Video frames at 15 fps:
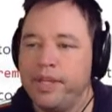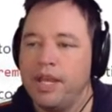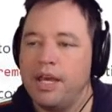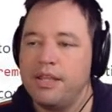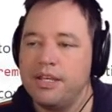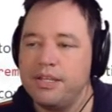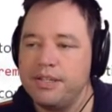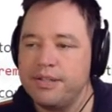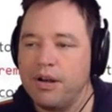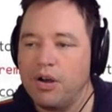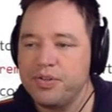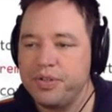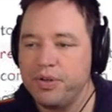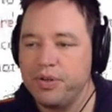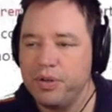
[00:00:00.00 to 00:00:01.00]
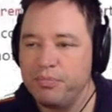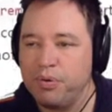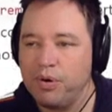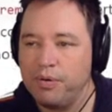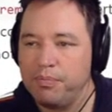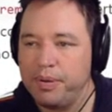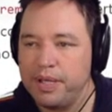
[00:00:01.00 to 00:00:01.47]
and this is also an
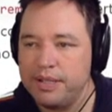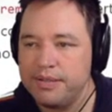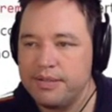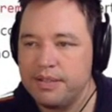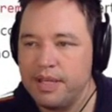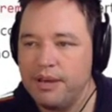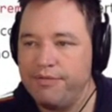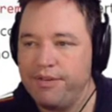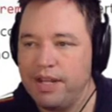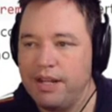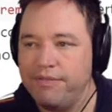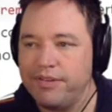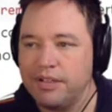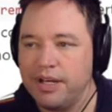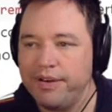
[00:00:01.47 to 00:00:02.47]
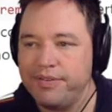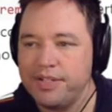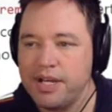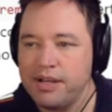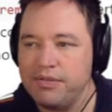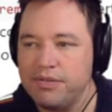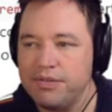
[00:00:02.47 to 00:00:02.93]
important piece. If any of the
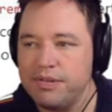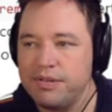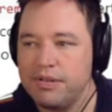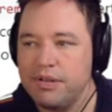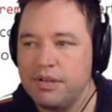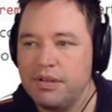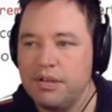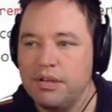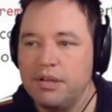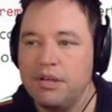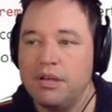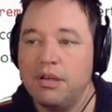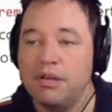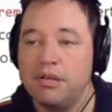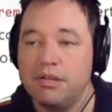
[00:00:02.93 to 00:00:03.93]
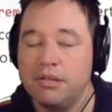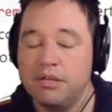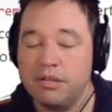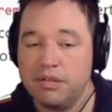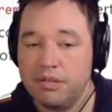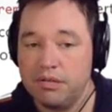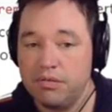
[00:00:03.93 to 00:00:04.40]
lifecycles
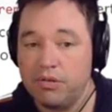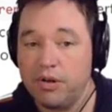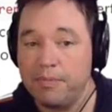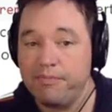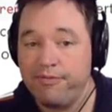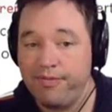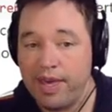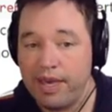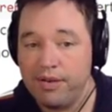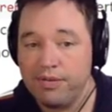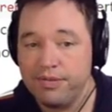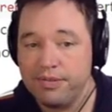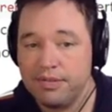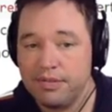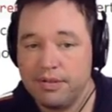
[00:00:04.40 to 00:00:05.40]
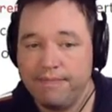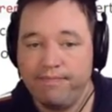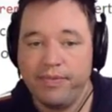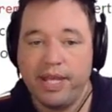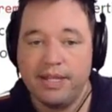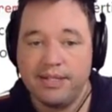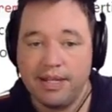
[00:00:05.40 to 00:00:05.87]
script fails,
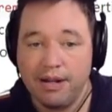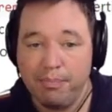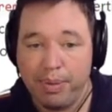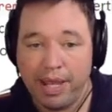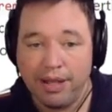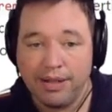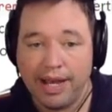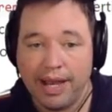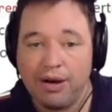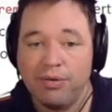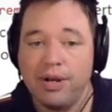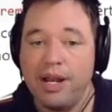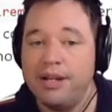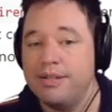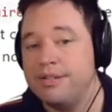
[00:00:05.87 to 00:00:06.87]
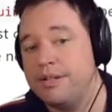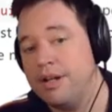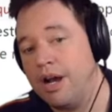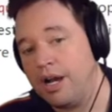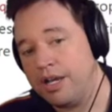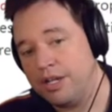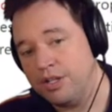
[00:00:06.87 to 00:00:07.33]
it's going to bail out and it's
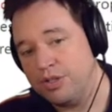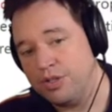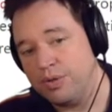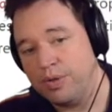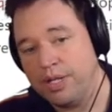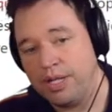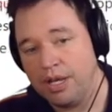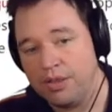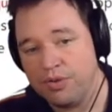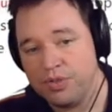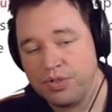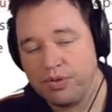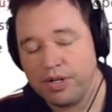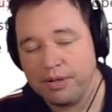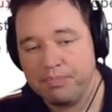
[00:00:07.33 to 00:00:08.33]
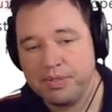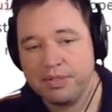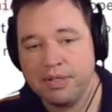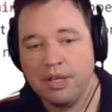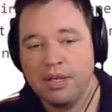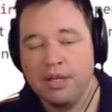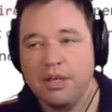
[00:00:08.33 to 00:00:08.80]
not going to do any other scripts.
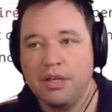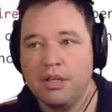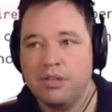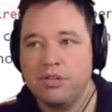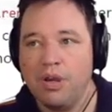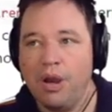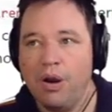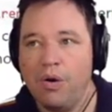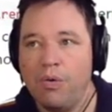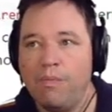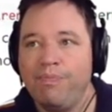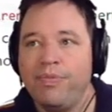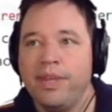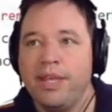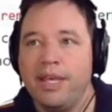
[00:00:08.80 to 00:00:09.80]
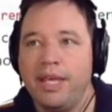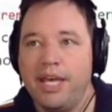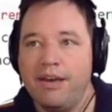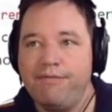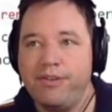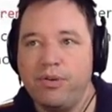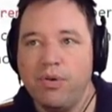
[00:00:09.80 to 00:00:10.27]
So
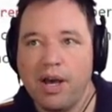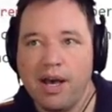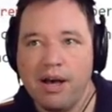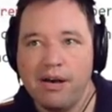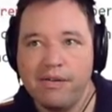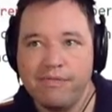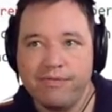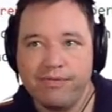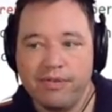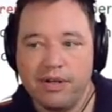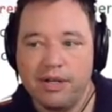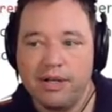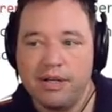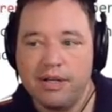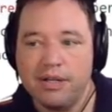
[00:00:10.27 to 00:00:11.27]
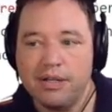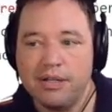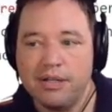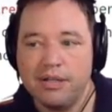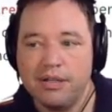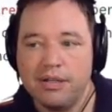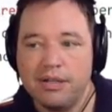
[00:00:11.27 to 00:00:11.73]
if you have
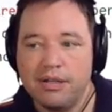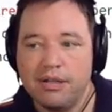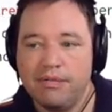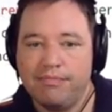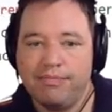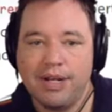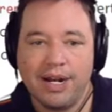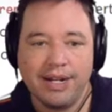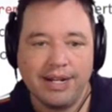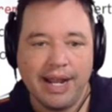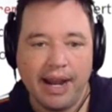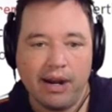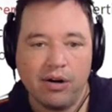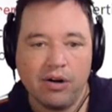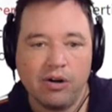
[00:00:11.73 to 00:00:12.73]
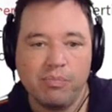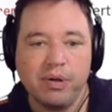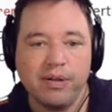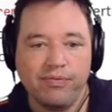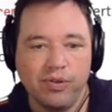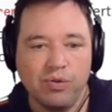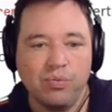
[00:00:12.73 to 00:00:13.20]
not an error,
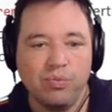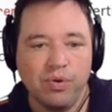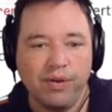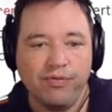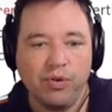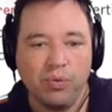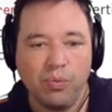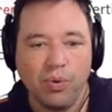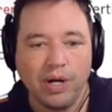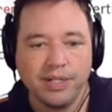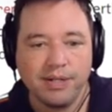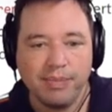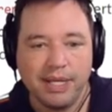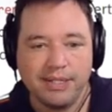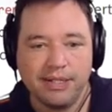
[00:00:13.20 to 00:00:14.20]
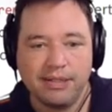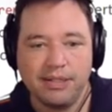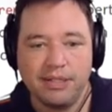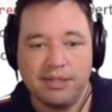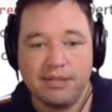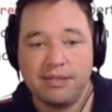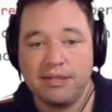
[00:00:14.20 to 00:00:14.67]
but if you want to
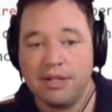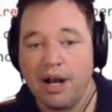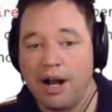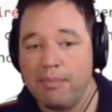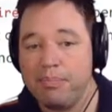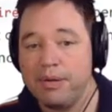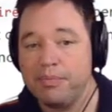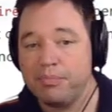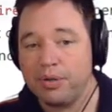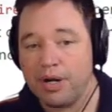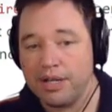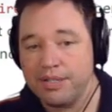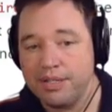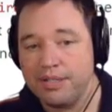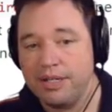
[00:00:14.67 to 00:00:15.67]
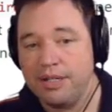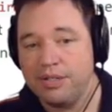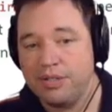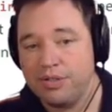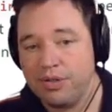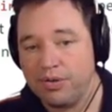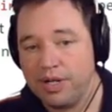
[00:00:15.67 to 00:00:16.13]
basically stop processing a
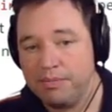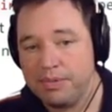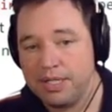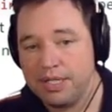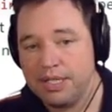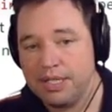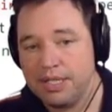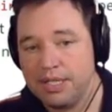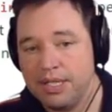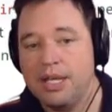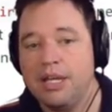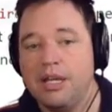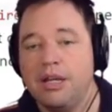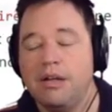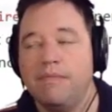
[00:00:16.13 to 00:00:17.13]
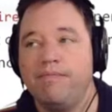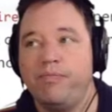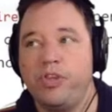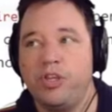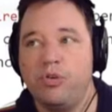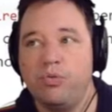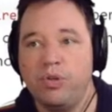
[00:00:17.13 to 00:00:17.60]
script,
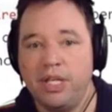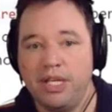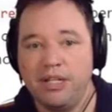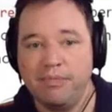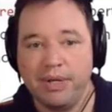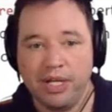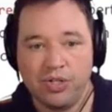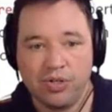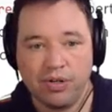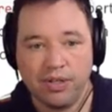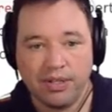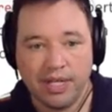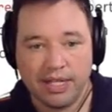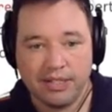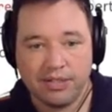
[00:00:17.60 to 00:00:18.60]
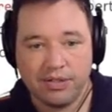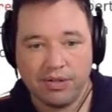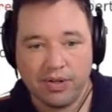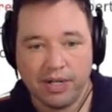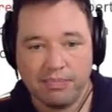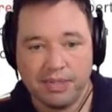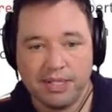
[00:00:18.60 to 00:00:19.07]
you need to make sure that that
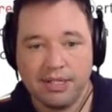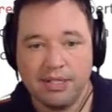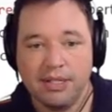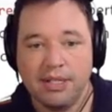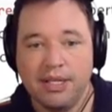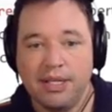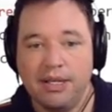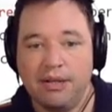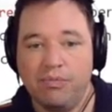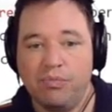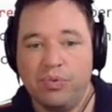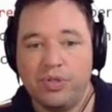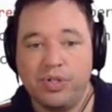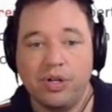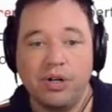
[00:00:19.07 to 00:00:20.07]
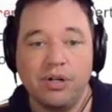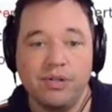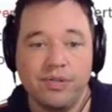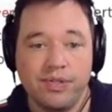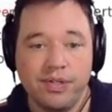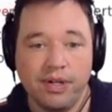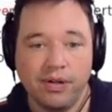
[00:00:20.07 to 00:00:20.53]
script
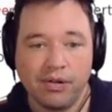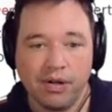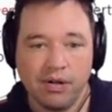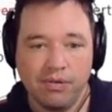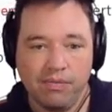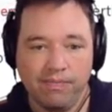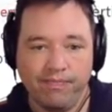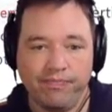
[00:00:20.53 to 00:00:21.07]
returns 0,